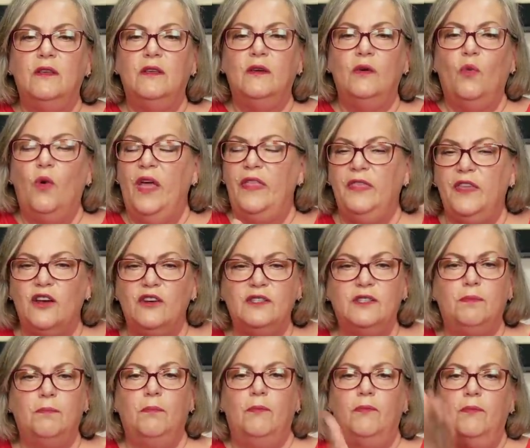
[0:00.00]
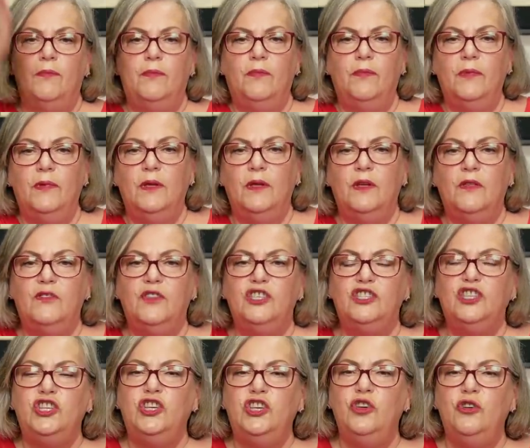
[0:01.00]
when there's this
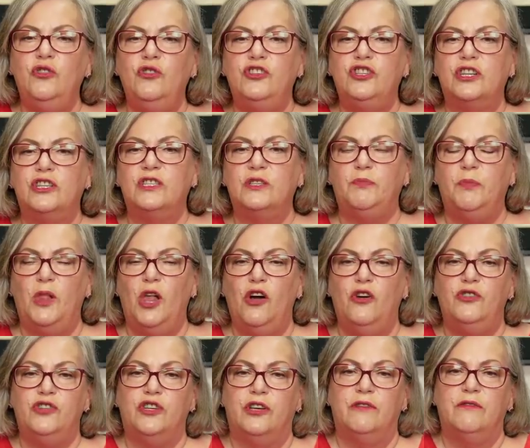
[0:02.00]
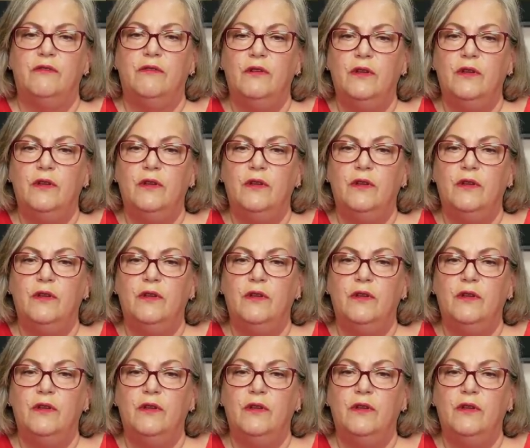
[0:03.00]
huge explosion.